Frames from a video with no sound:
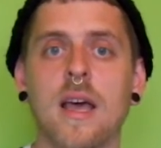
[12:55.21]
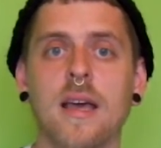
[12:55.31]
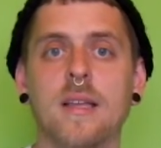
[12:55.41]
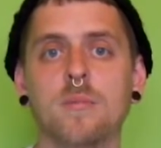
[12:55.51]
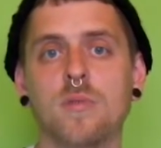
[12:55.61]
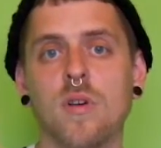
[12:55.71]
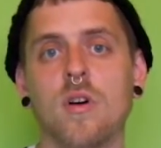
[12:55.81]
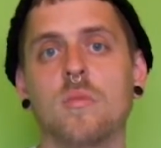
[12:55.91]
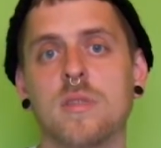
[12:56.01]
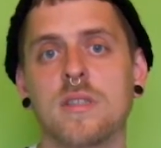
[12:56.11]
and put
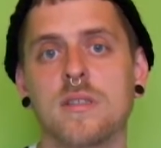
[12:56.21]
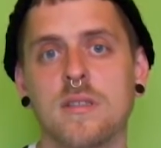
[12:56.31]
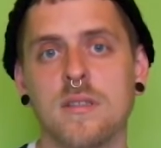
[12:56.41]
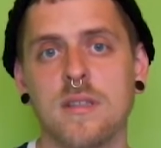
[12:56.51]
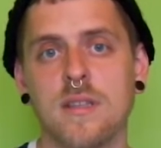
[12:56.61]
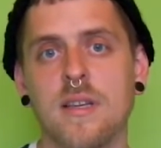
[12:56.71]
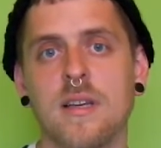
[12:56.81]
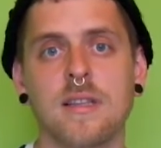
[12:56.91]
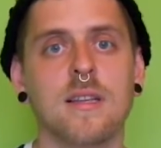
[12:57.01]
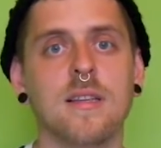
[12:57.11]
in the
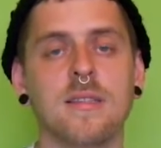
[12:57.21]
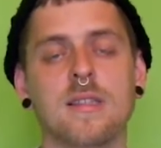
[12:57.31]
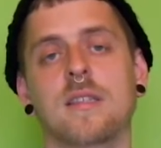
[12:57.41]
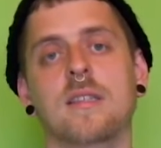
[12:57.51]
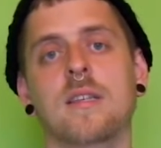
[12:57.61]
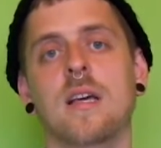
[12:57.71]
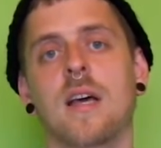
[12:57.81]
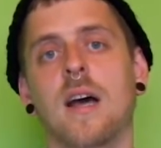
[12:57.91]
end, and that's it.